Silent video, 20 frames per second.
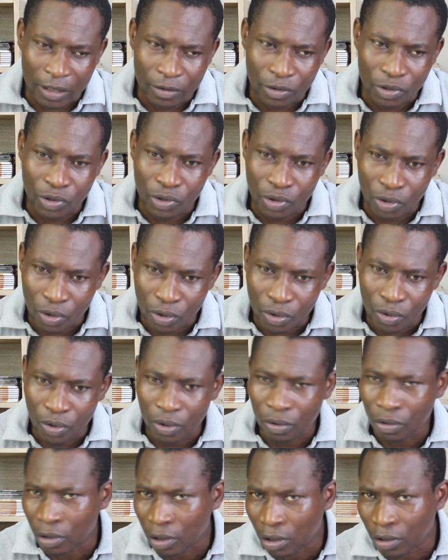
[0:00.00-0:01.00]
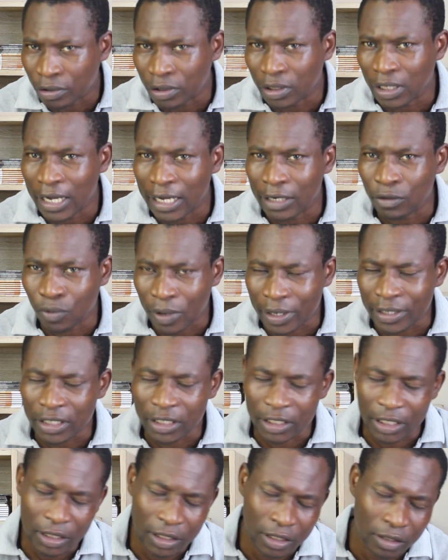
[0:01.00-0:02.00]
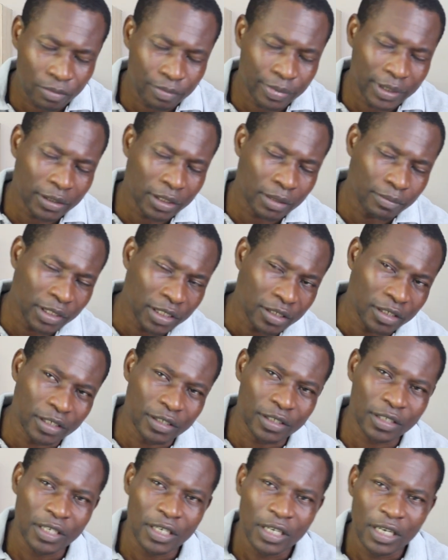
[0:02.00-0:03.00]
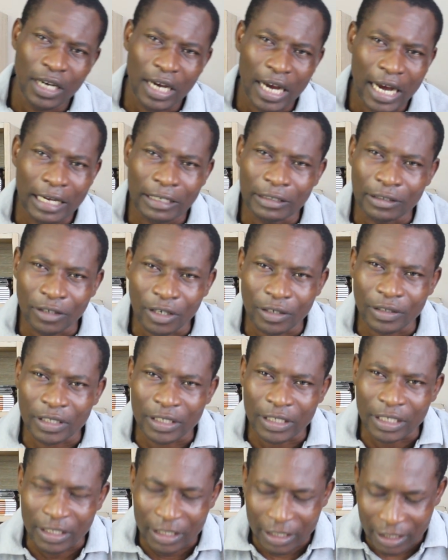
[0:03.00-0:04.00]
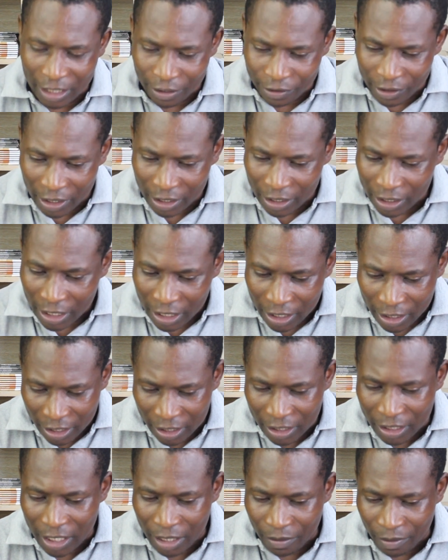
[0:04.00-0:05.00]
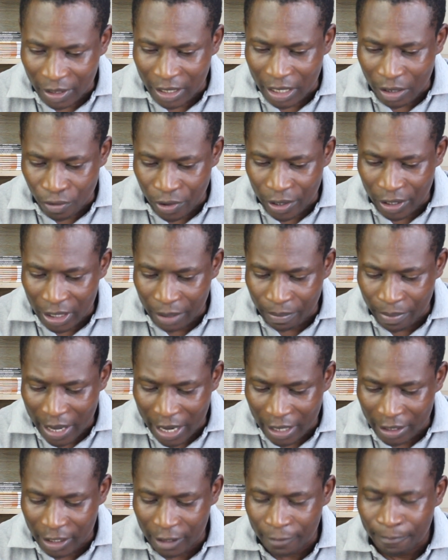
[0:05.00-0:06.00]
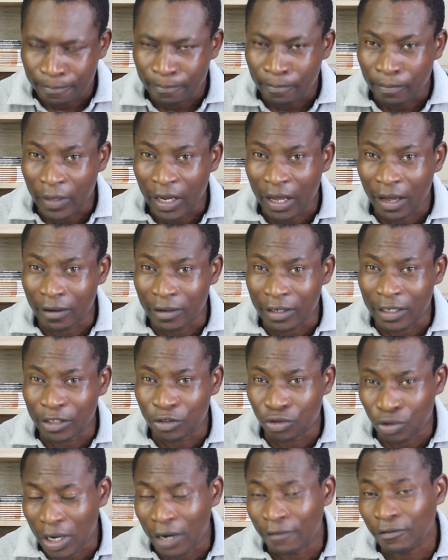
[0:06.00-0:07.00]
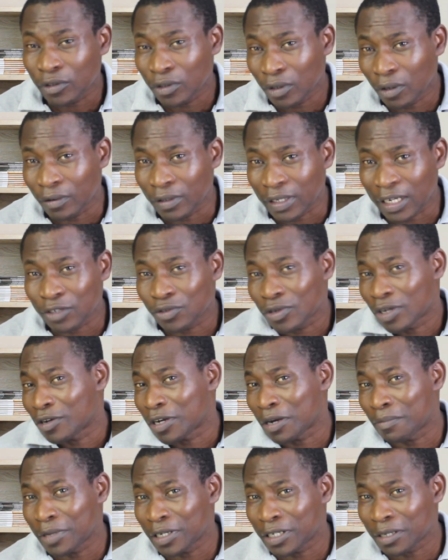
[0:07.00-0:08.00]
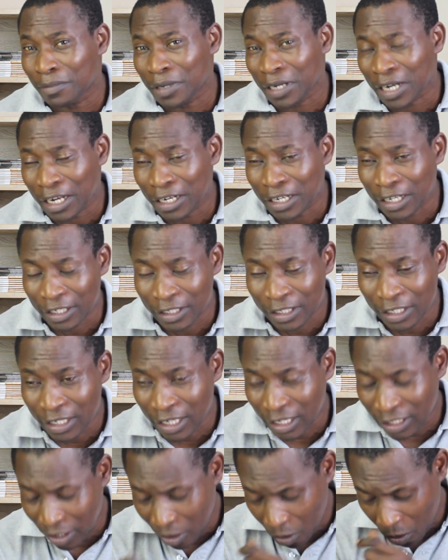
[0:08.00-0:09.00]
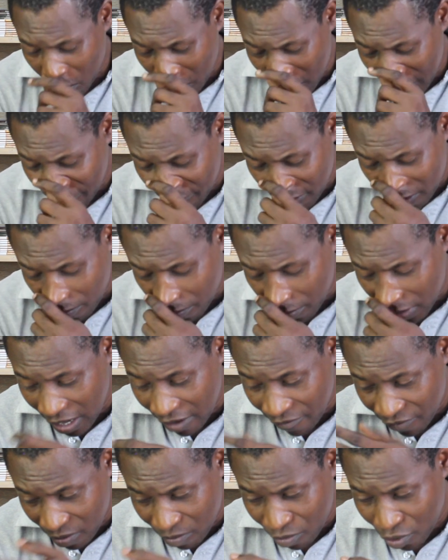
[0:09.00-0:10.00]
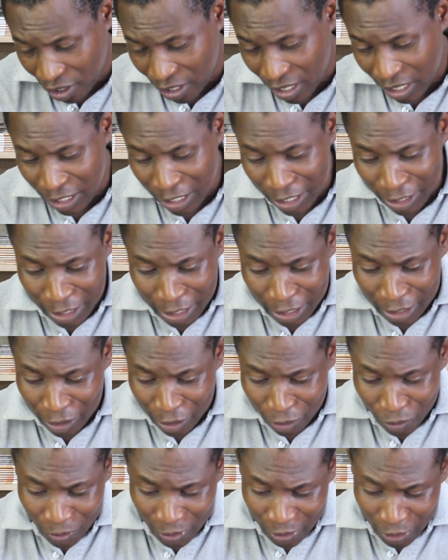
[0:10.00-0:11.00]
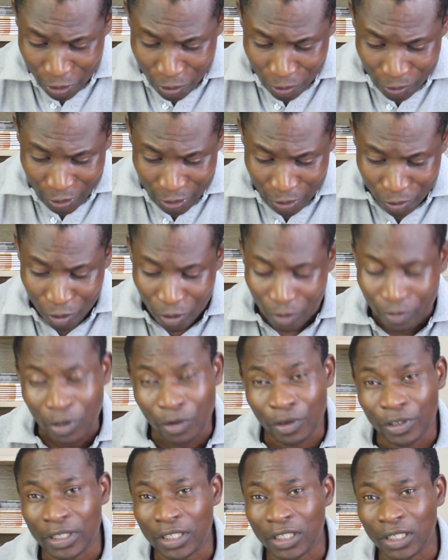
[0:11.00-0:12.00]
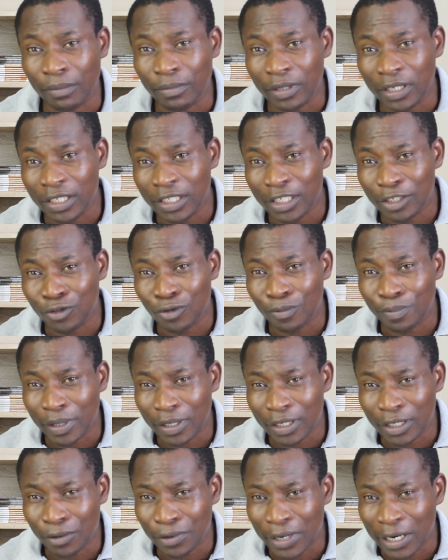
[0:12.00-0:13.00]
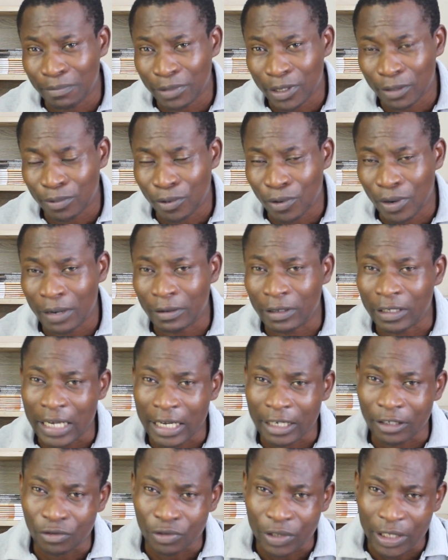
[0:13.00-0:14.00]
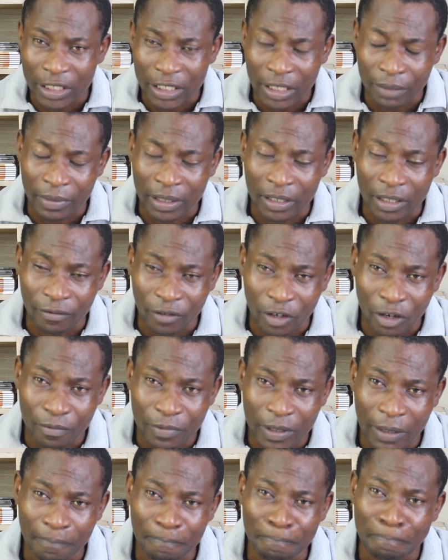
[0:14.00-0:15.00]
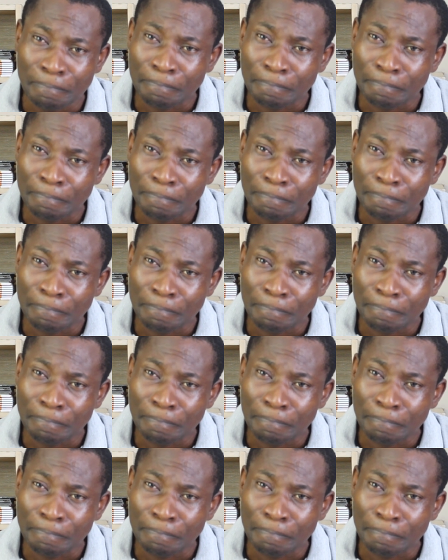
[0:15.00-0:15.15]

sew clothes and what it takes to build a business are not necessarily the same. They are world apart. And you have to know. That's why you can meet a mechanic. You say that, oh, every boy that I take, they don't steal, they go, because his ability to pick the right people and train them and develop them.